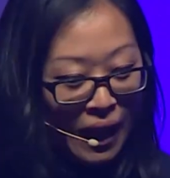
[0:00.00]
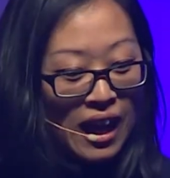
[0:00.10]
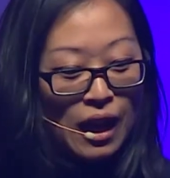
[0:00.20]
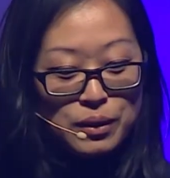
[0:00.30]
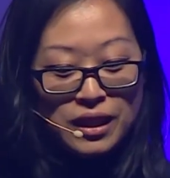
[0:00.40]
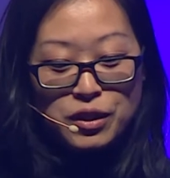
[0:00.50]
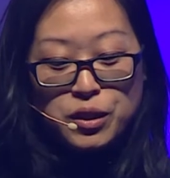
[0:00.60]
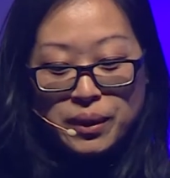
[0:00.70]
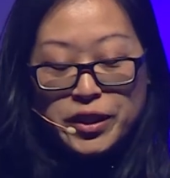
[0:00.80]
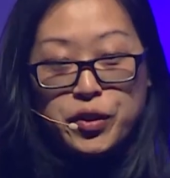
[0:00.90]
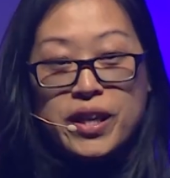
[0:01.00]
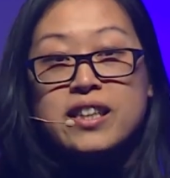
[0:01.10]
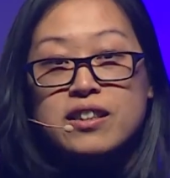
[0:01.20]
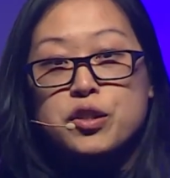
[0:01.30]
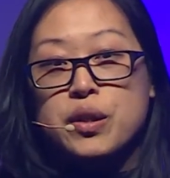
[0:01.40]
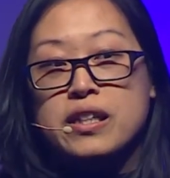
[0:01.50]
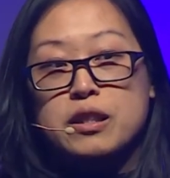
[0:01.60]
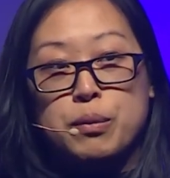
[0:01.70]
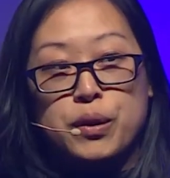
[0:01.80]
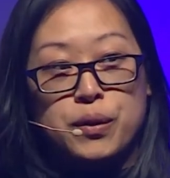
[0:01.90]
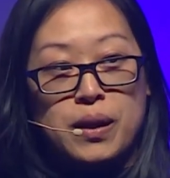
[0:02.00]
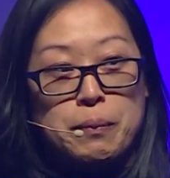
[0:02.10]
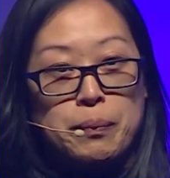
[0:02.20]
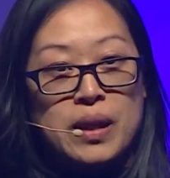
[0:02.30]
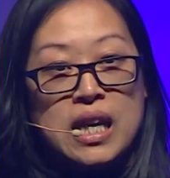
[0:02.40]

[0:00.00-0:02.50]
I was actually doing a Training the Trainers program.